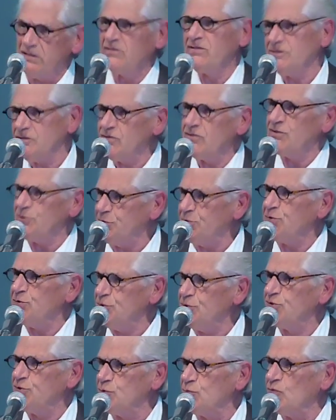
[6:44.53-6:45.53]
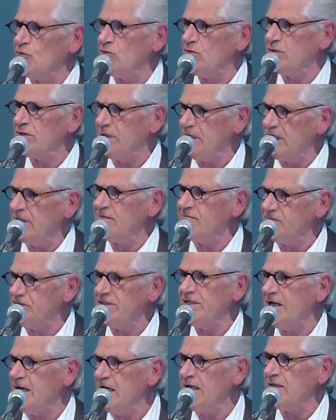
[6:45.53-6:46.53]
business as usual kind of
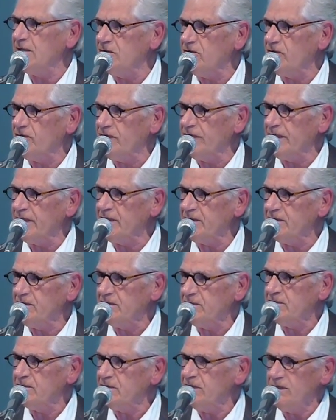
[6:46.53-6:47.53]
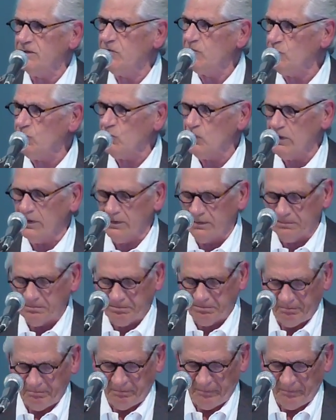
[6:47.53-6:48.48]
denial thing. Neither one.